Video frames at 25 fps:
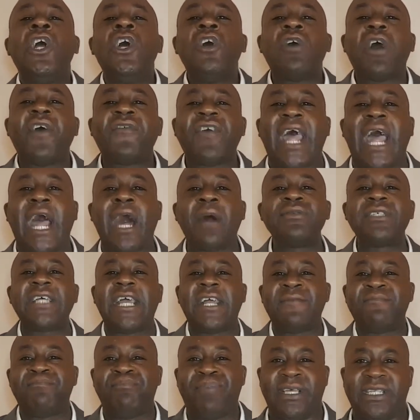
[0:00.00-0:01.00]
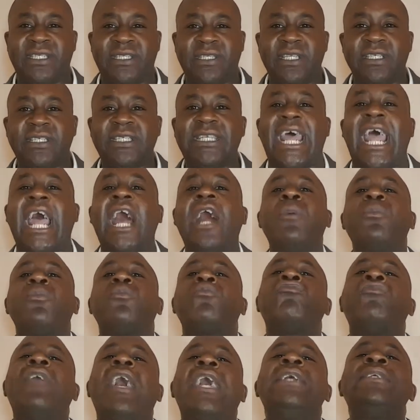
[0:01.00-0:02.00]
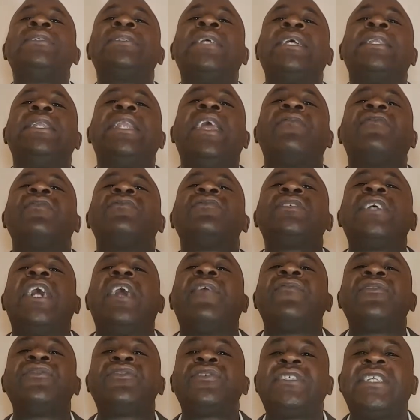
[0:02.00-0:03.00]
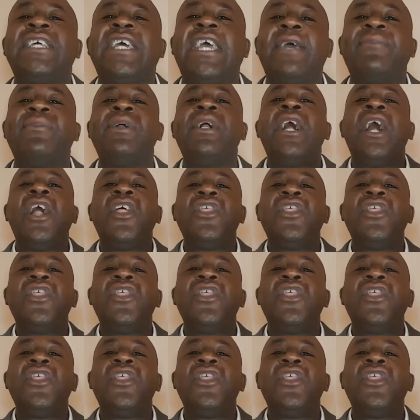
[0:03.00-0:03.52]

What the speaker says: who I've helped in business and helped raise their level of self-esteem,